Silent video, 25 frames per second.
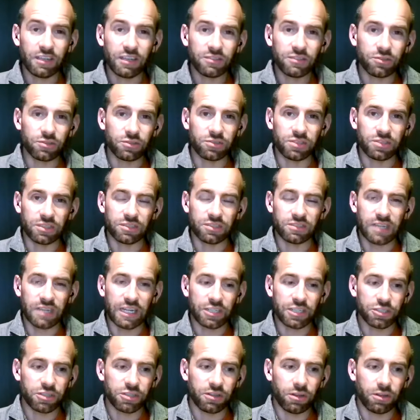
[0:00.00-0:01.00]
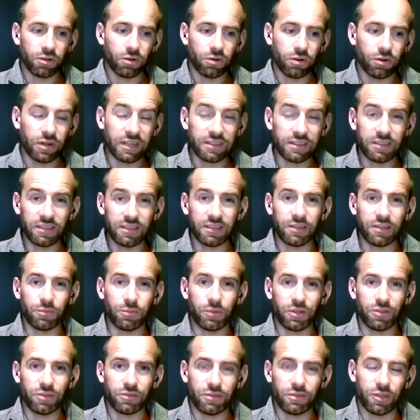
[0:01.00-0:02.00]
So succession law and dealing
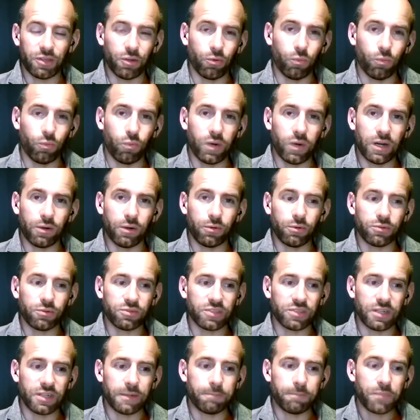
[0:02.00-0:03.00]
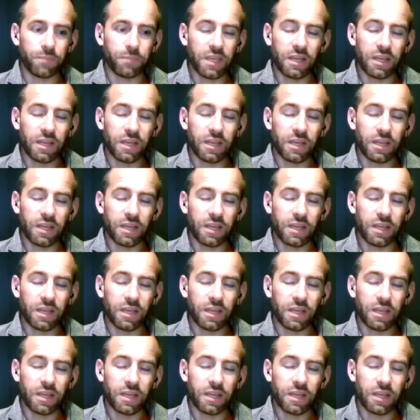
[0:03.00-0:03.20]
with, you know, wills and